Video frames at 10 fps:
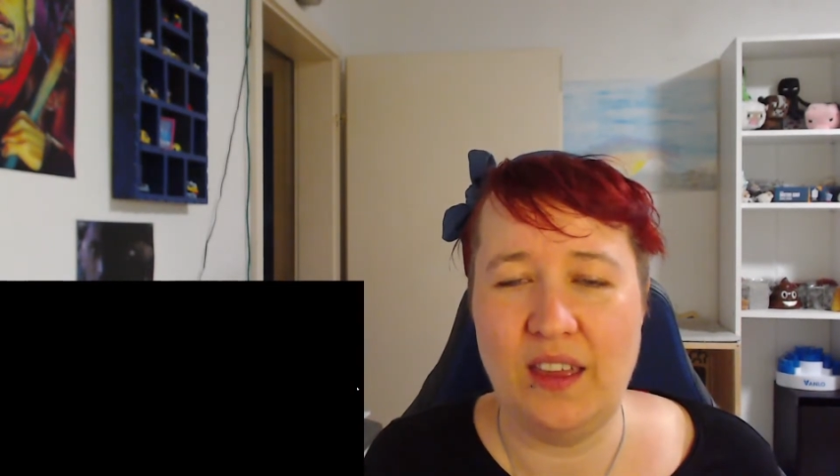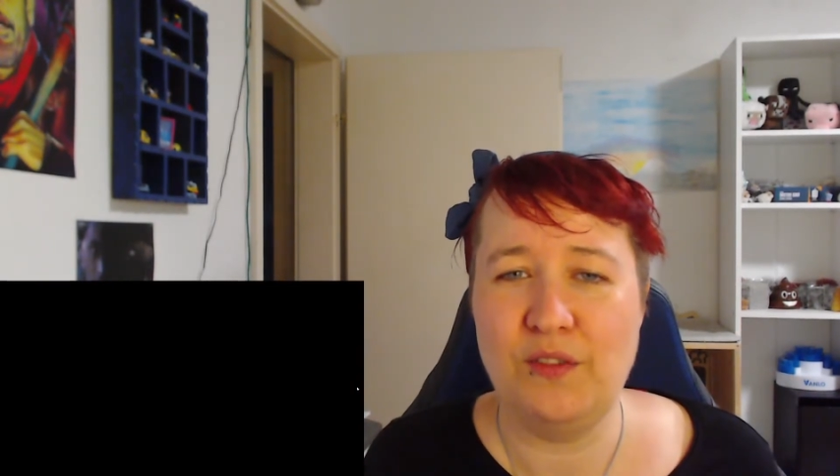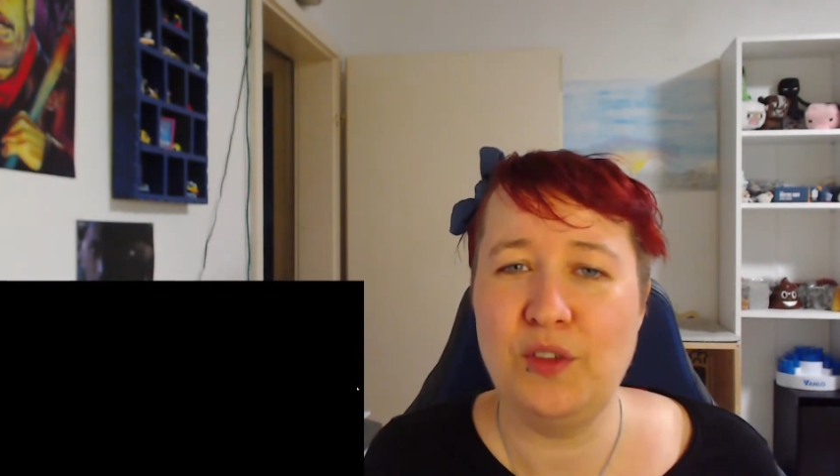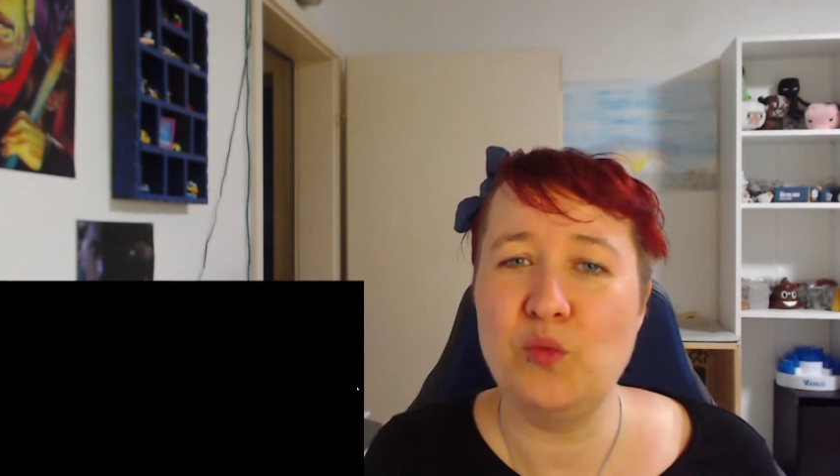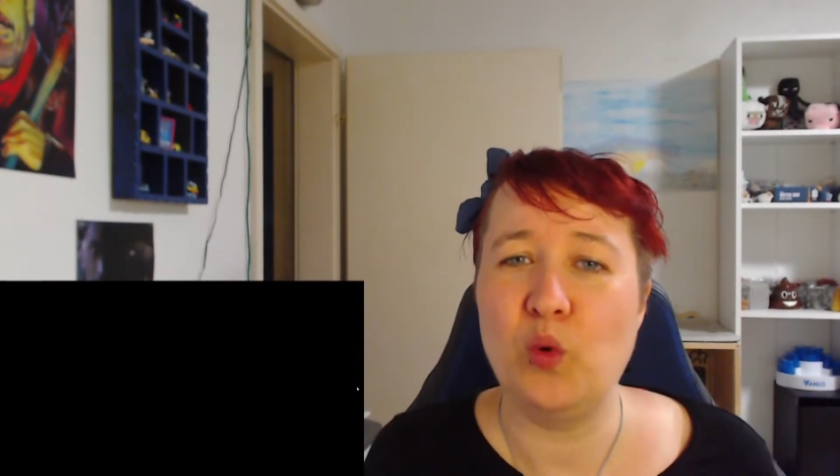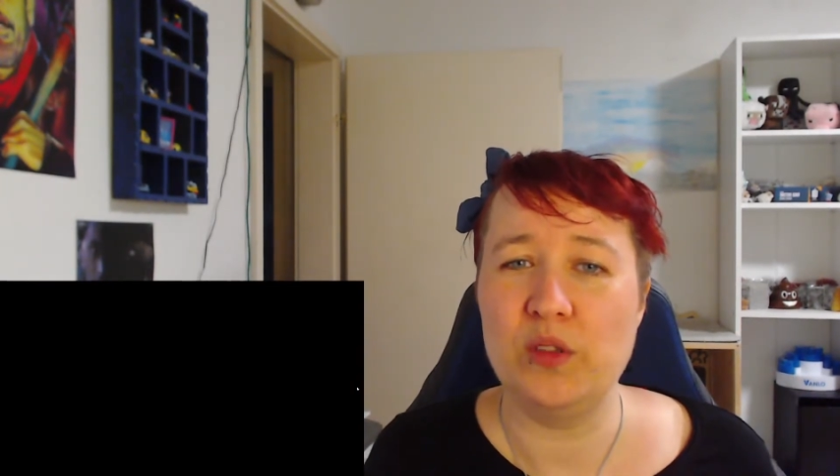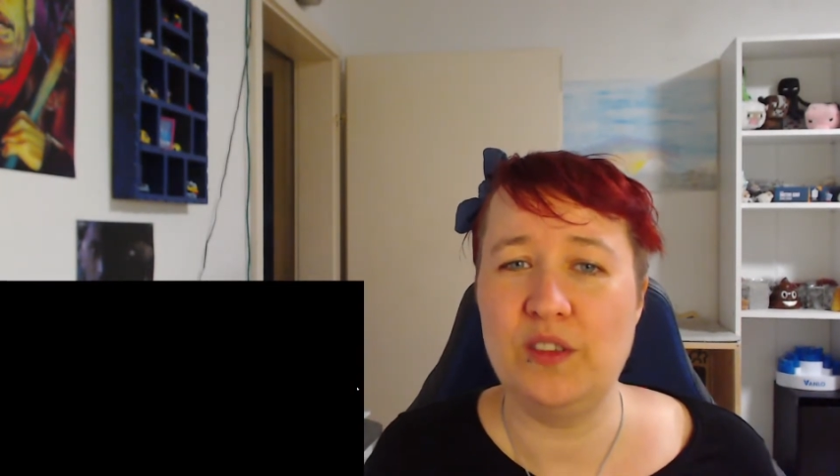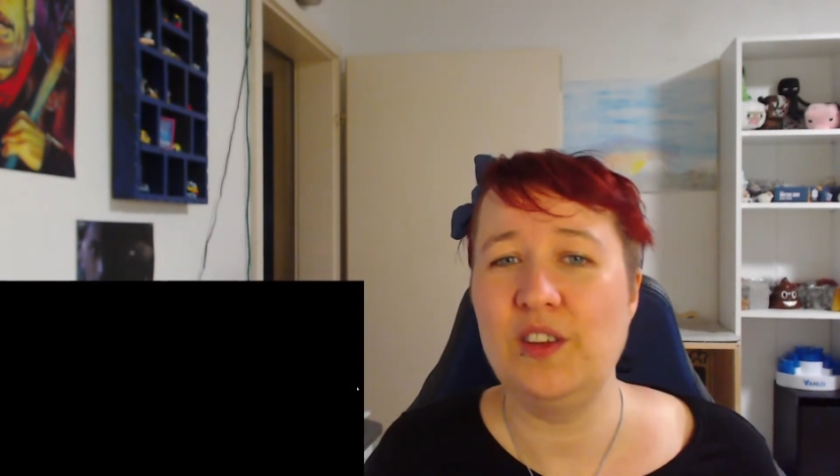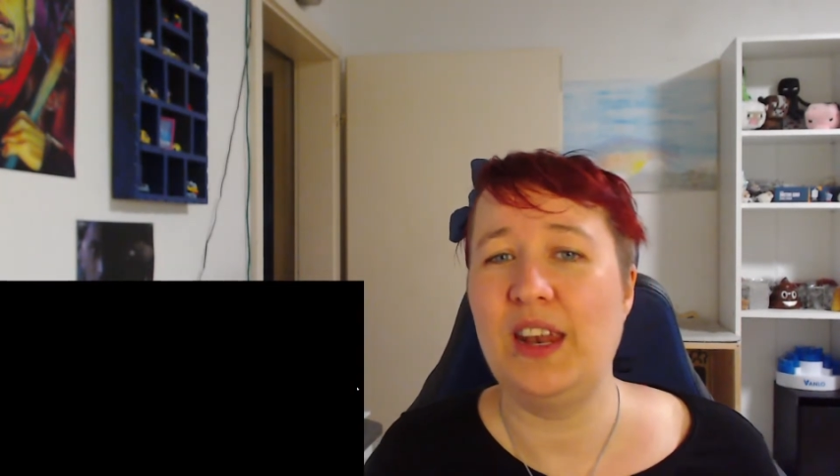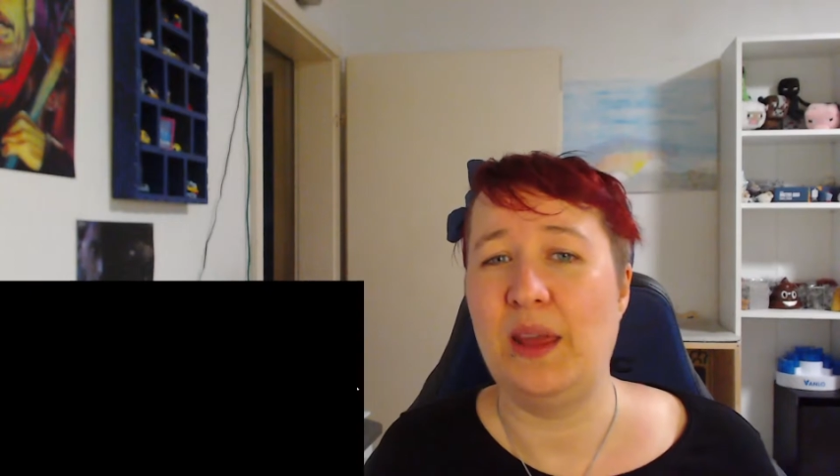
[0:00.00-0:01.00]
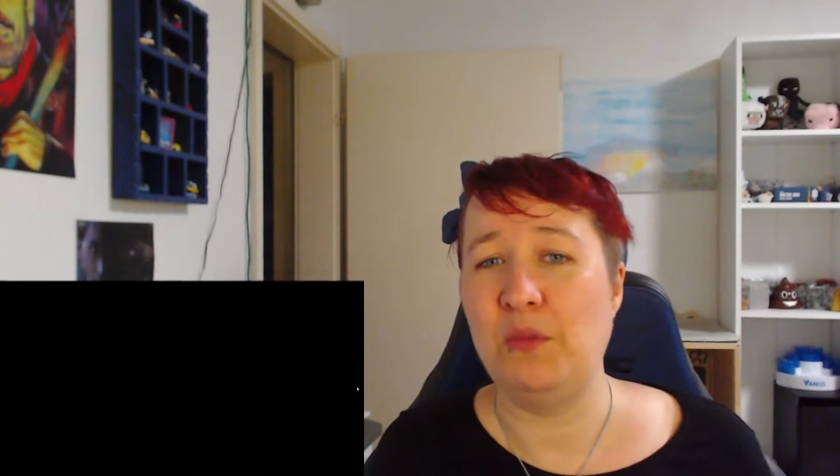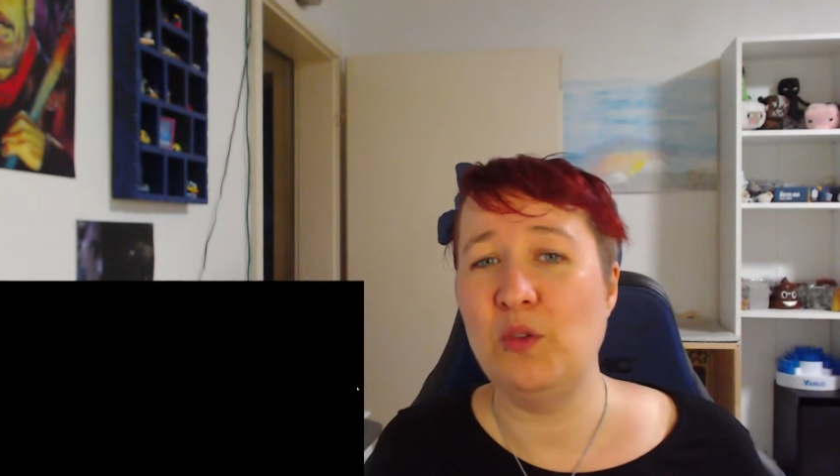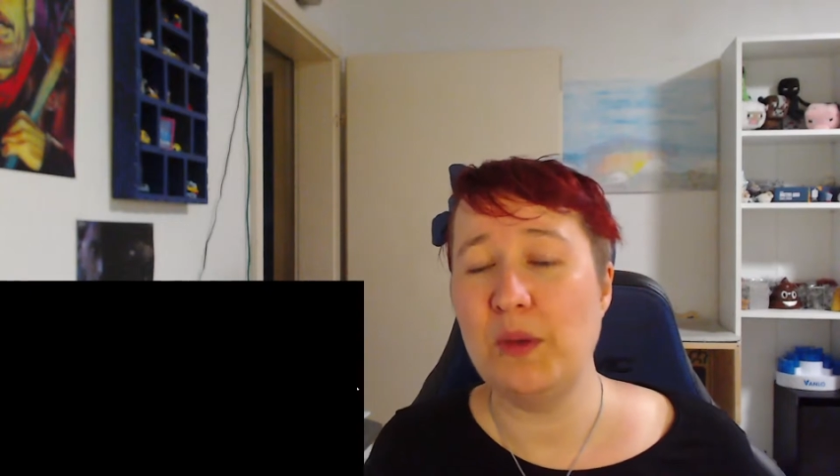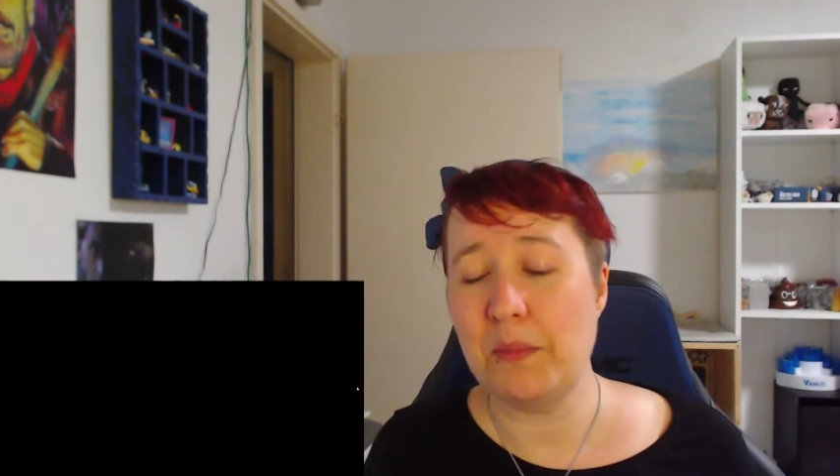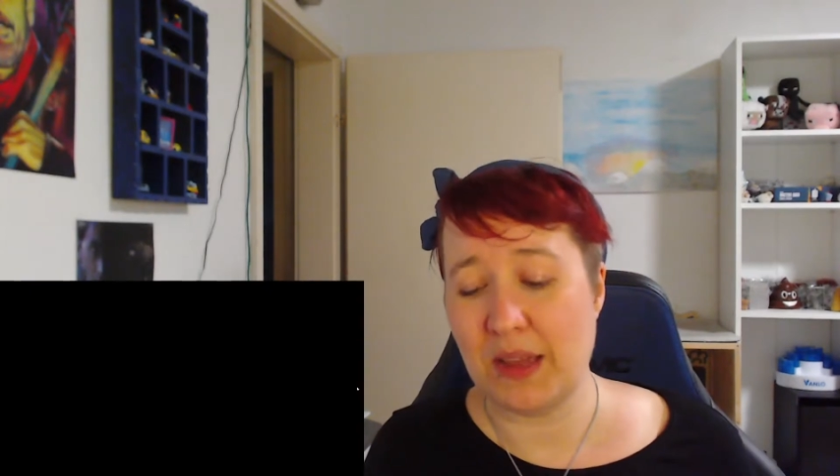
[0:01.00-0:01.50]
if you want your name to
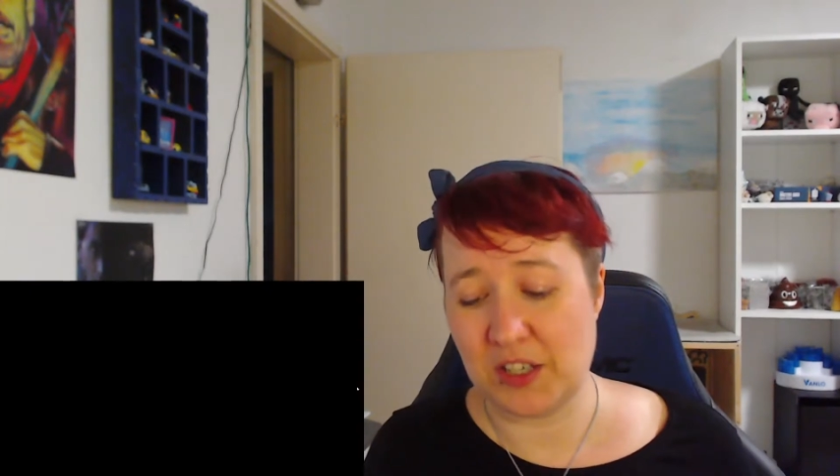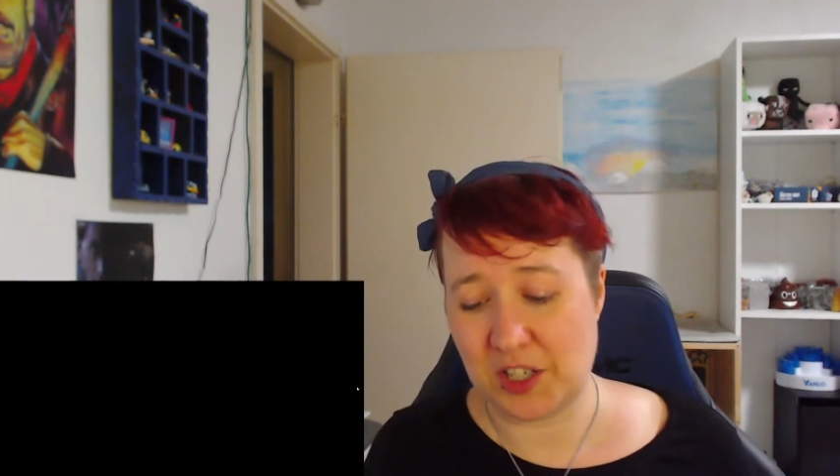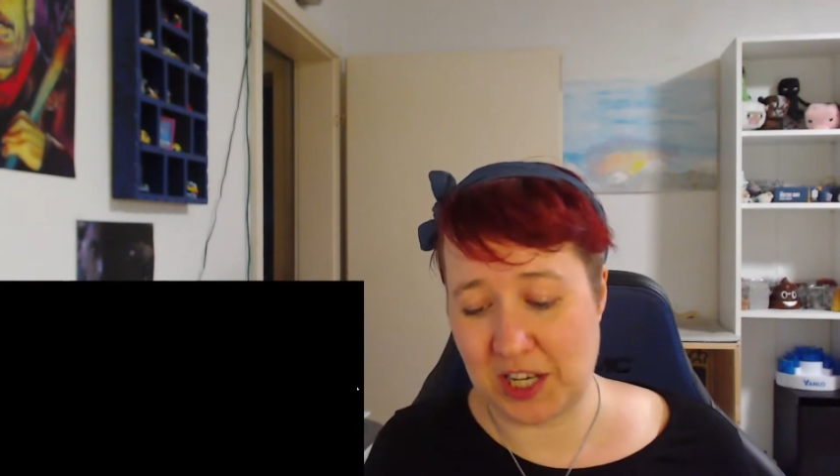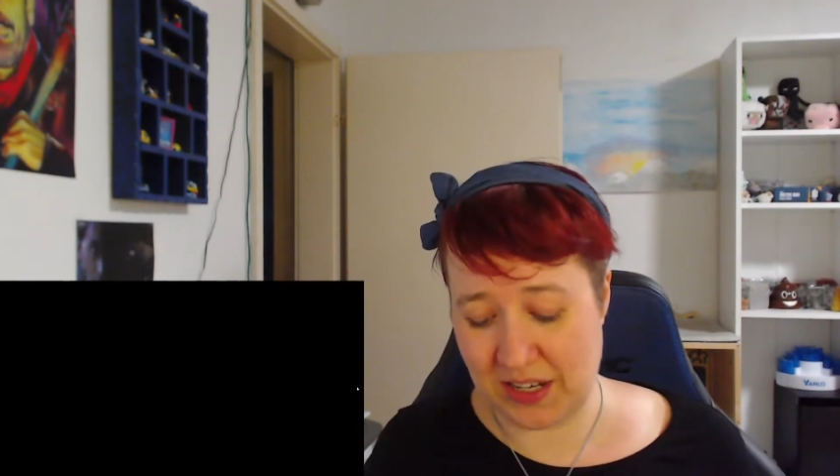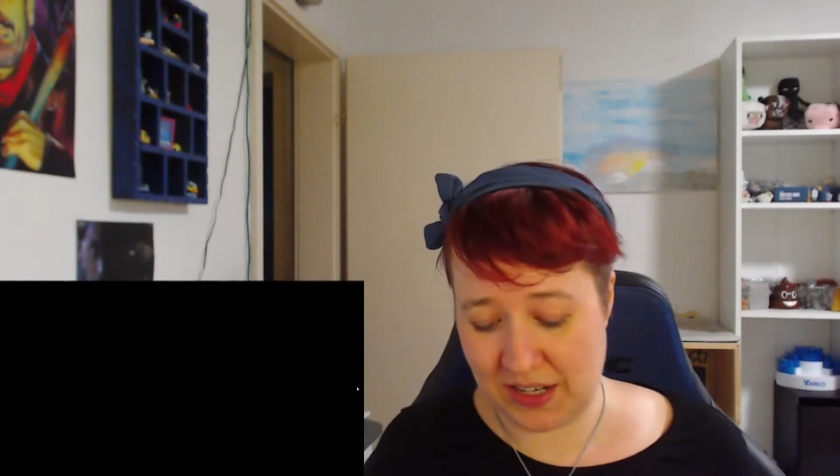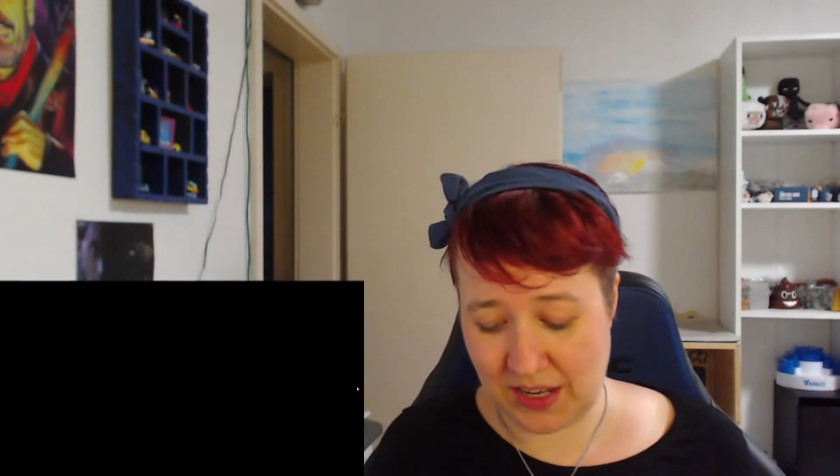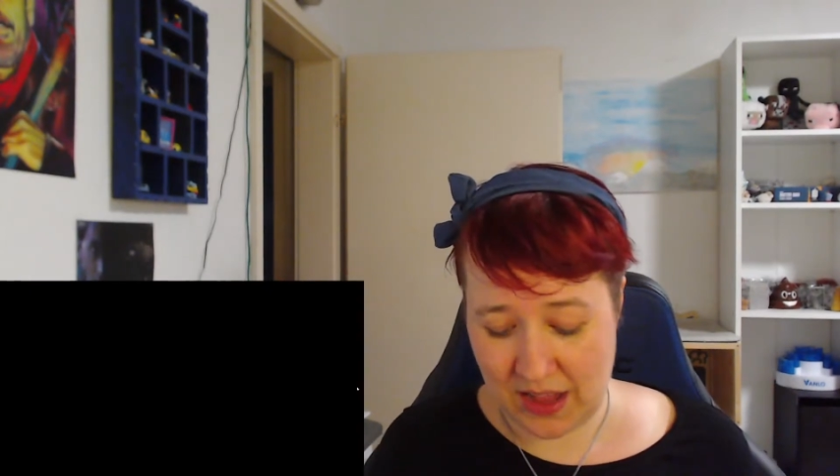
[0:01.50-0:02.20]
be mentioned.